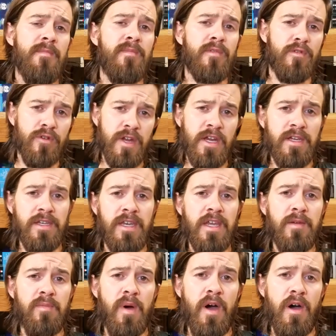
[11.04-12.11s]
and Marine
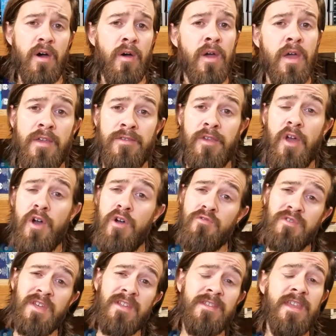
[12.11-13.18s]
Depot.
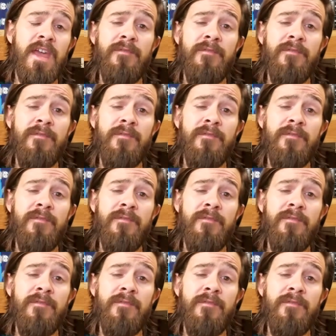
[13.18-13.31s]
So since